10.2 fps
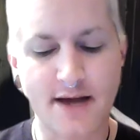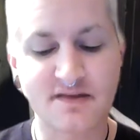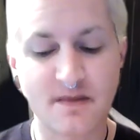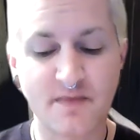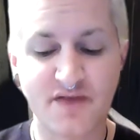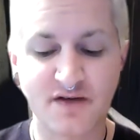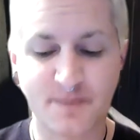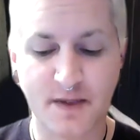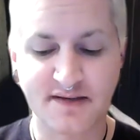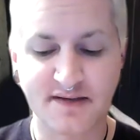Now, some of those
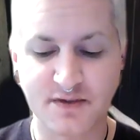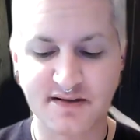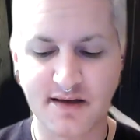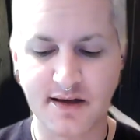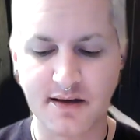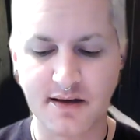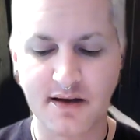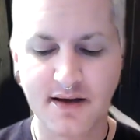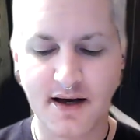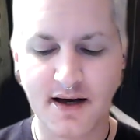present were saying
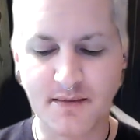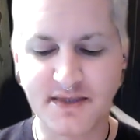um,